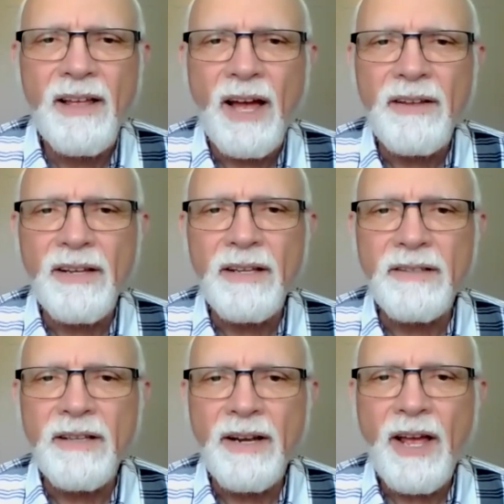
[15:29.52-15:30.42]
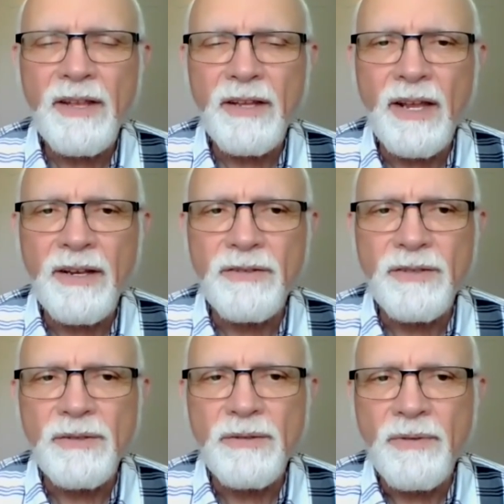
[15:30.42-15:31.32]
Yeah.
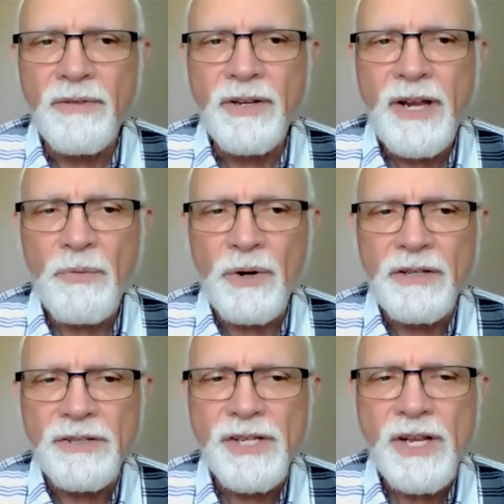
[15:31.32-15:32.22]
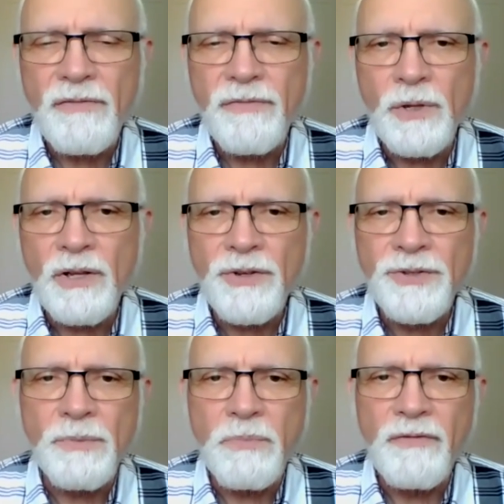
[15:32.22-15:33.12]
And the network itself will
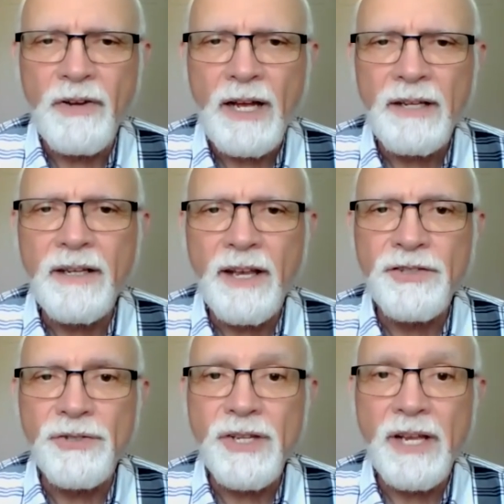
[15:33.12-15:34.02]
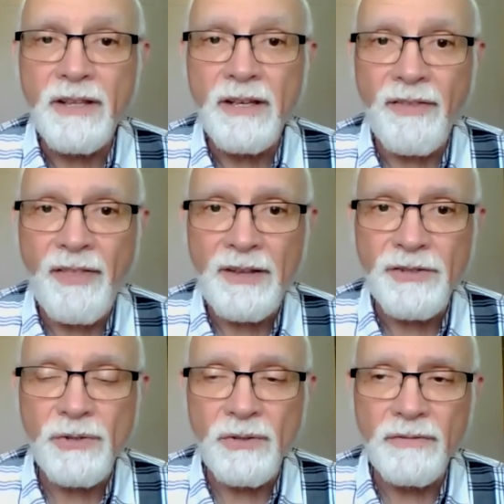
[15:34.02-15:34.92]
also provide, as you say, that
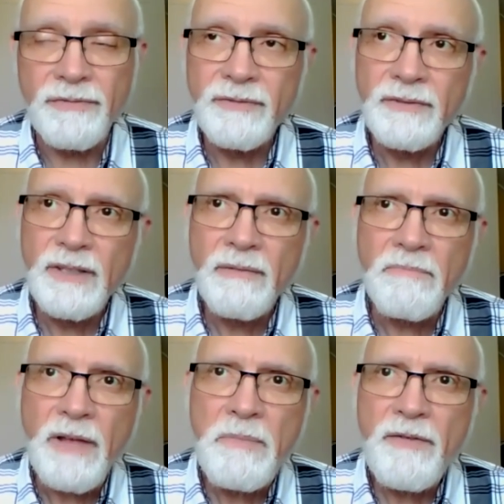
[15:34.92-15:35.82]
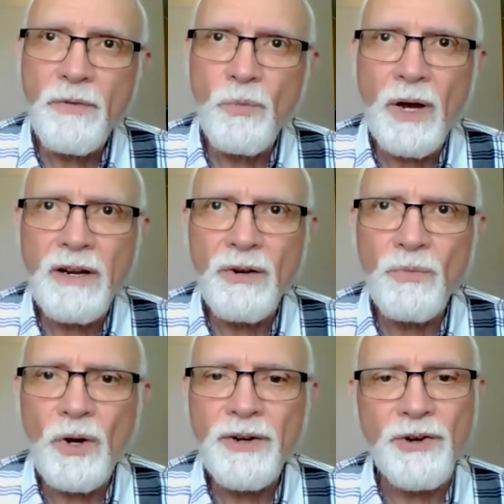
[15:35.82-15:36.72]
sort of maybe even
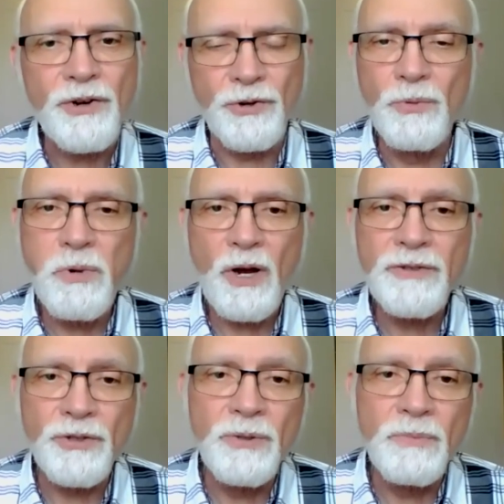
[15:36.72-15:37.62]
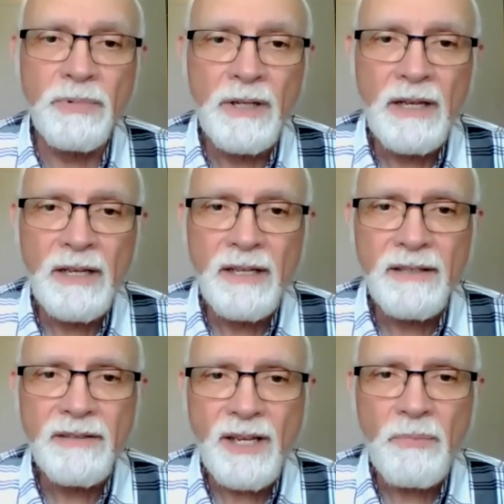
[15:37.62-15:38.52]
one-on-one or group on group
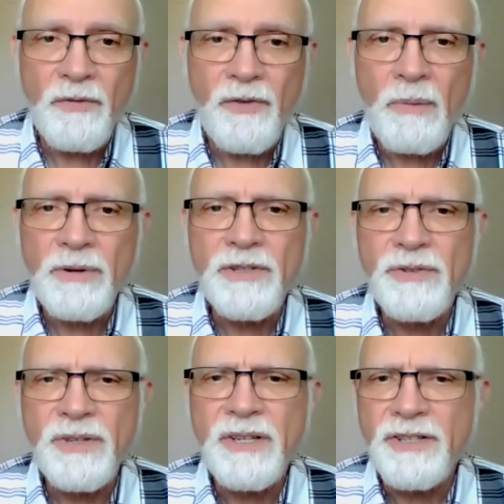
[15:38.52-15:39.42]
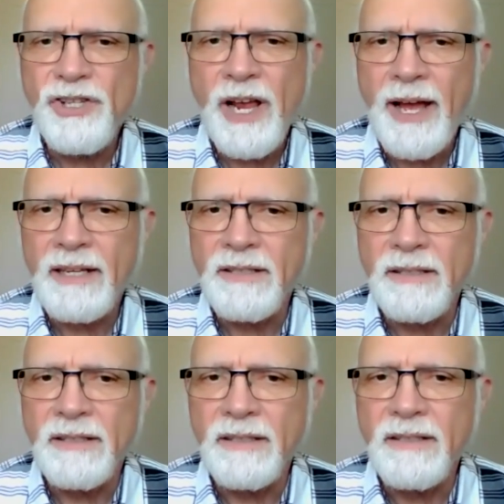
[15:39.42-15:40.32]
type of opportunity to chat.
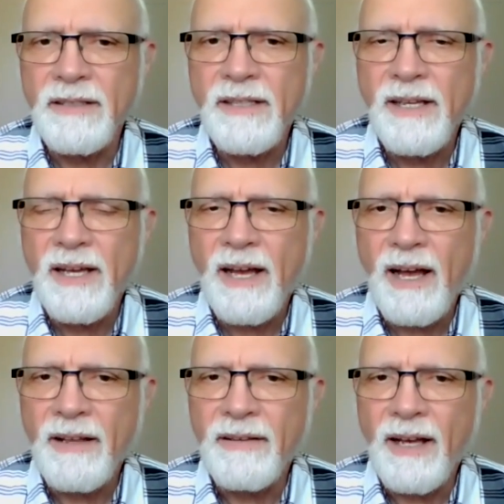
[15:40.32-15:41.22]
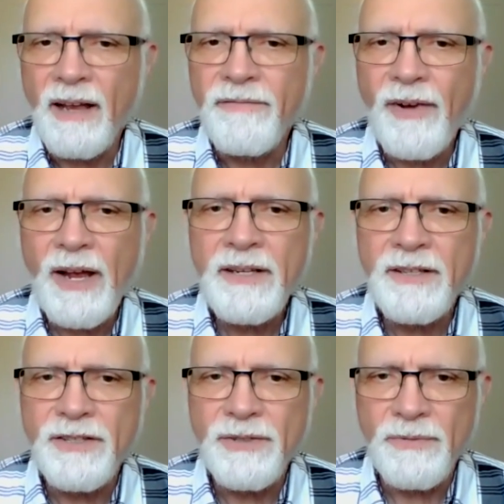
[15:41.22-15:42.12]
And I
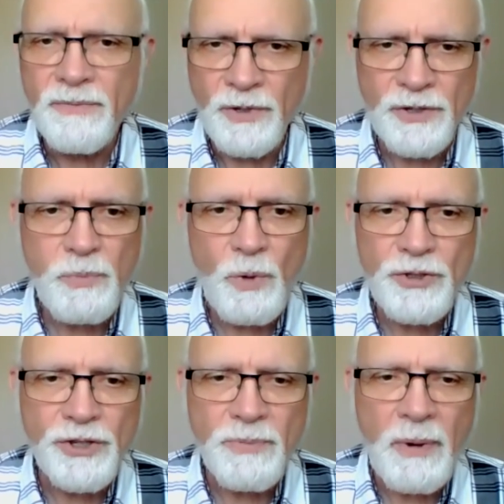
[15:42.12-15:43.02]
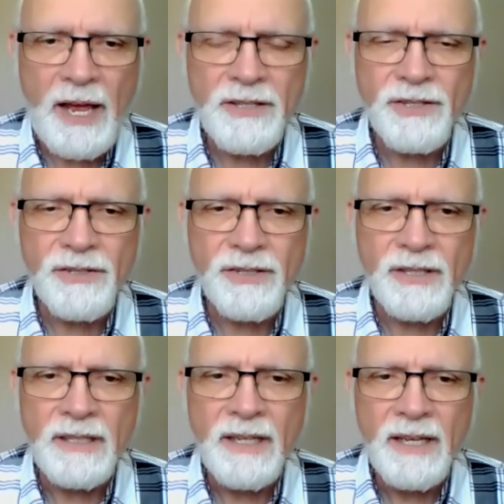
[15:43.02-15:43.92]
find with small church pastors
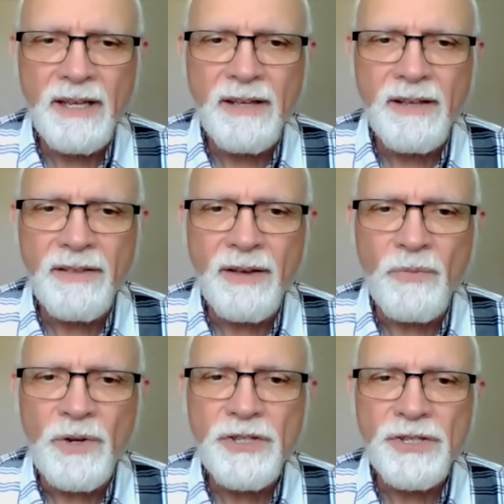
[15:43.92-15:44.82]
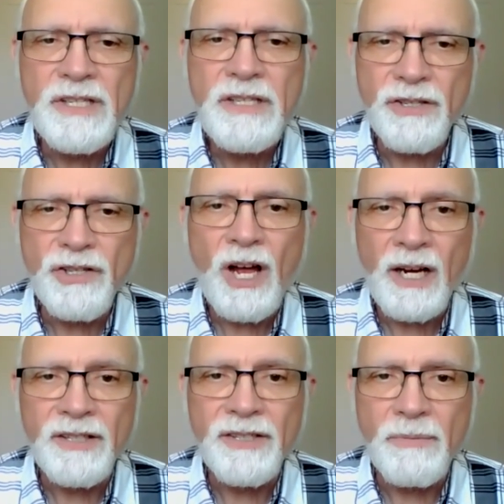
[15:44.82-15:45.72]
that we just need to
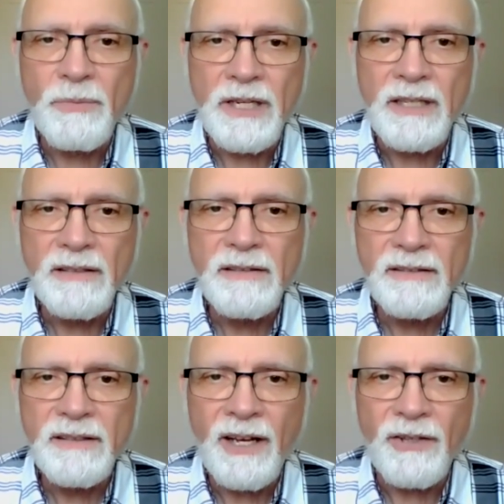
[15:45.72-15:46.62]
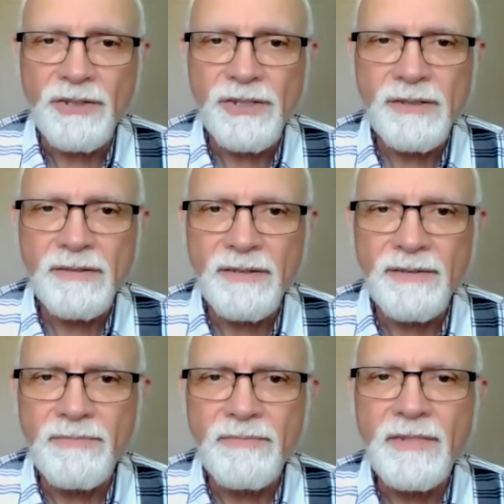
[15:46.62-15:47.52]
talk to somebody else,
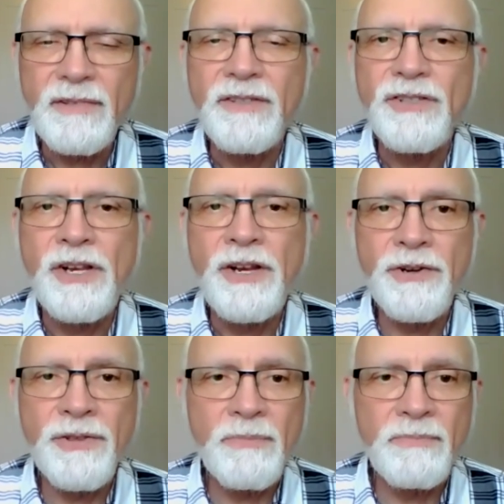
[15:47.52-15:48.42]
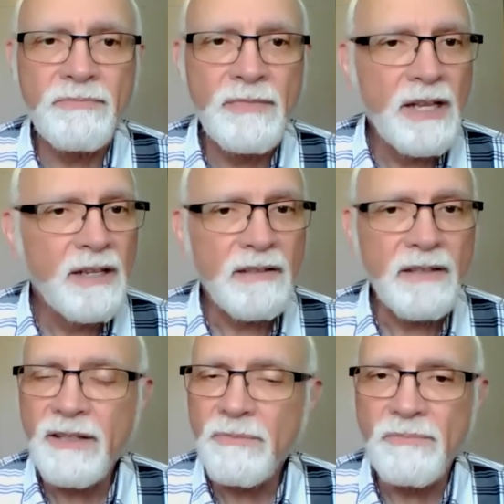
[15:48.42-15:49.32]
hear them,
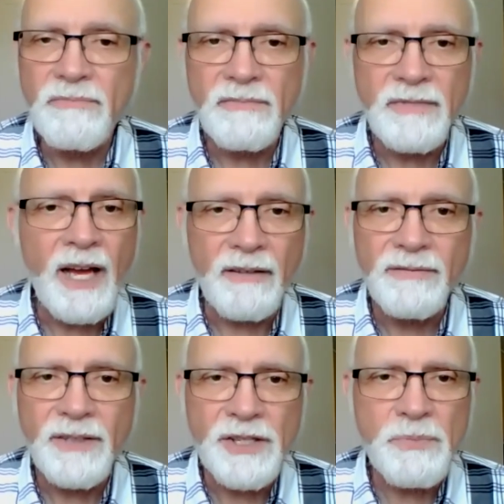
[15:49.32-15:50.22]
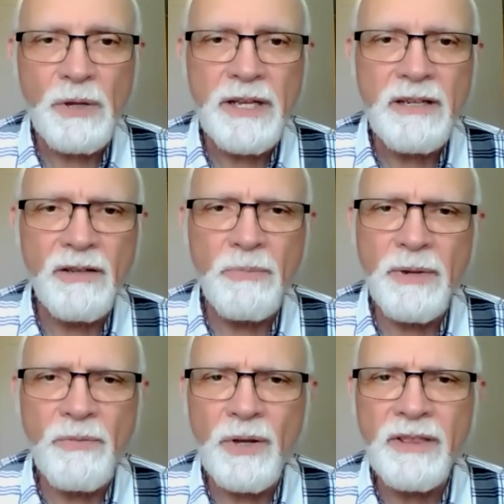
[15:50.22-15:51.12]
let them, explain a little
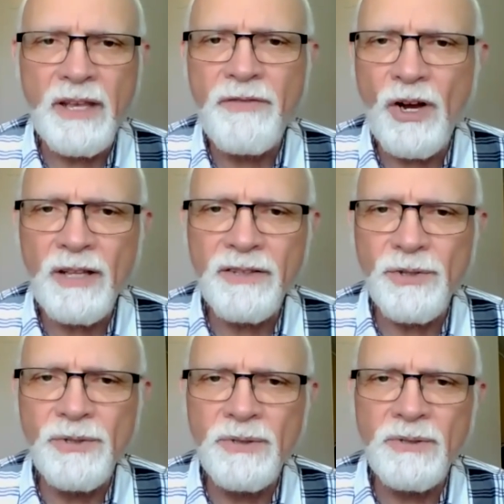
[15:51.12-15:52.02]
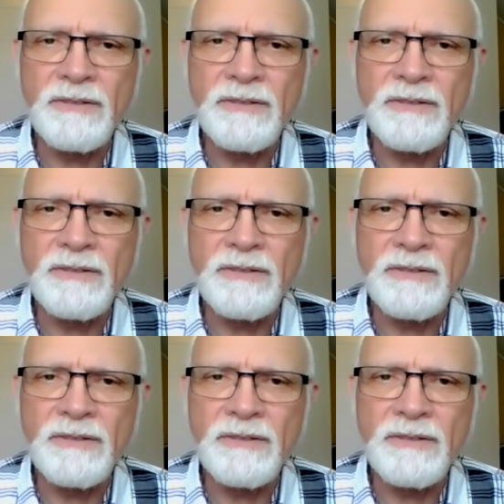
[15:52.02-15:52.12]
bit of what they've gone through.